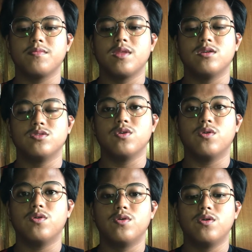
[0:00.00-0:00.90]
So,
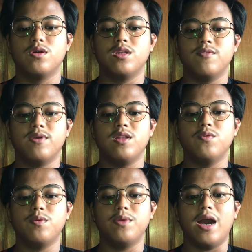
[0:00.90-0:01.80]
the value
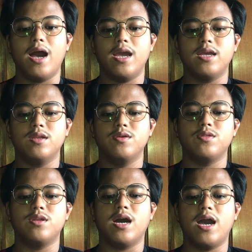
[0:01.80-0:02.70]
will be high due
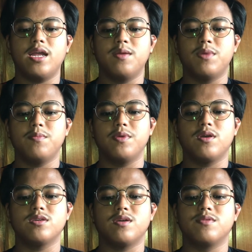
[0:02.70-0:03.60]
to the high demand
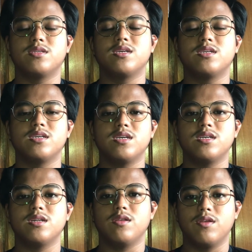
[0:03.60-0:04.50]
because of the strategic
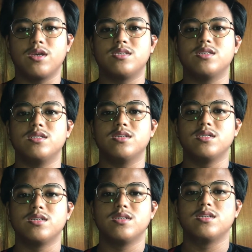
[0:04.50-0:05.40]
location.
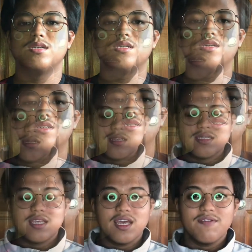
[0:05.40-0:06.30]
The
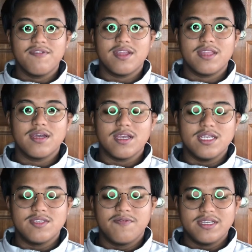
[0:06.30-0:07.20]
second factor
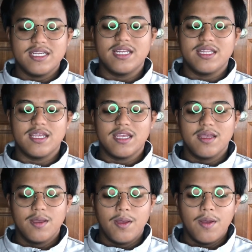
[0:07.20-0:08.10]
is facility.
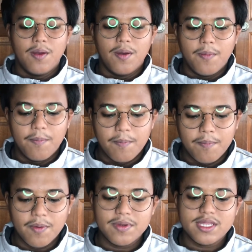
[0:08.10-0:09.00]

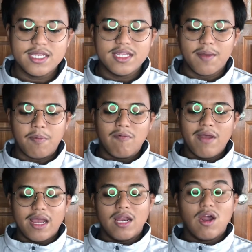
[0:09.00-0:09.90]
Properties that
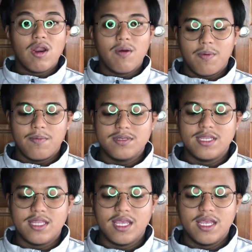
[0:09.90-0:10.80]
provide a lot of
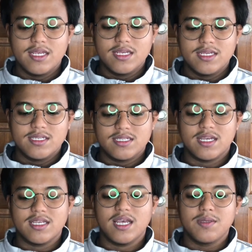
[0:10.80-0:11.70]
publicity, such
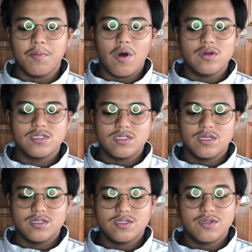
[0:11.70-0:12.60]
as malls,
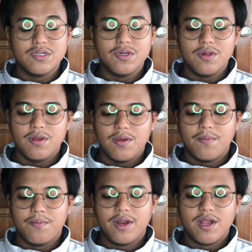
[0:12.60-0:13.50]
school,
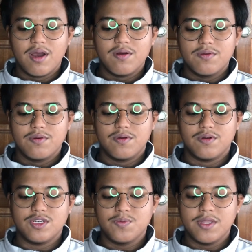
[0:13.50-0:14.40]
playground,
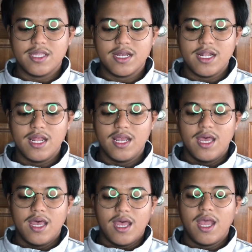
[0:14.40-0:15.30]
hospital,
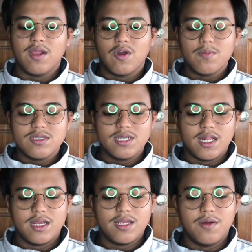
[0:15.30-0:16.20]
and commercial
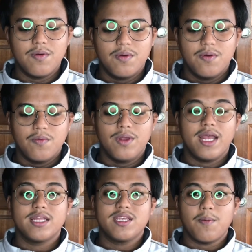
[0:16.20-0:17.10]
area, will
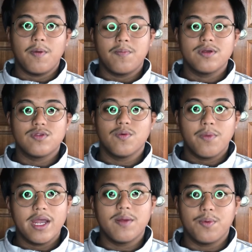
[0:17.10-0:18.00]
attract people to
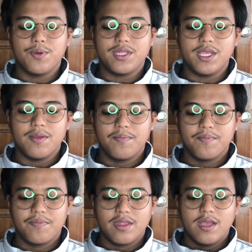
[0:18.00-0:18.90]
buy the property.
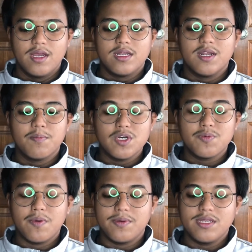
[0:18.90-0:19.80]
The most
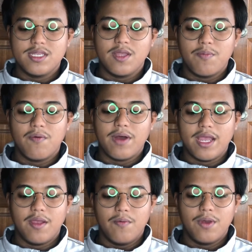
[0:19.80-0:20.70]
publicity
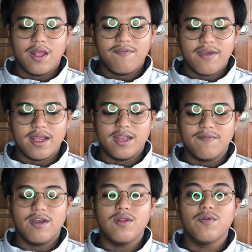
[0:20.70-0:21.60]
provided will affect the
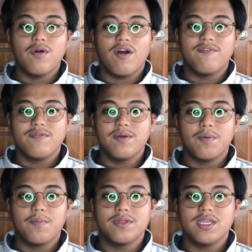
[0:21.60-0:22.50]
value of the
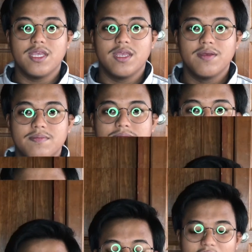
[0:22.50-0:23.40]
property.
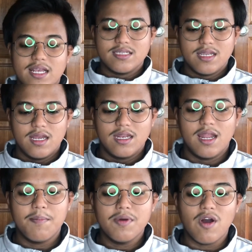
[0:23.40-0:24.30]
Besides that,
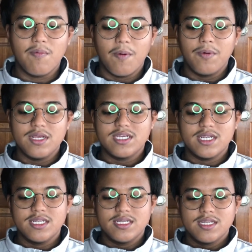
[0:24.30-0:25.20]
number of
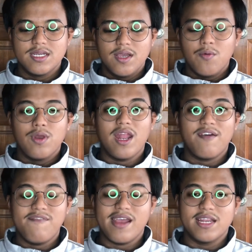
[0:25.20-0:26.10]
population will
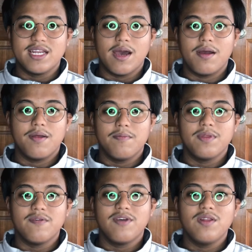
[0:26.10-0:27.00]
affect the
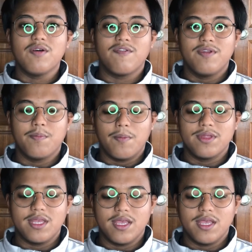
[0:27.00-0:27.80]
value of the property.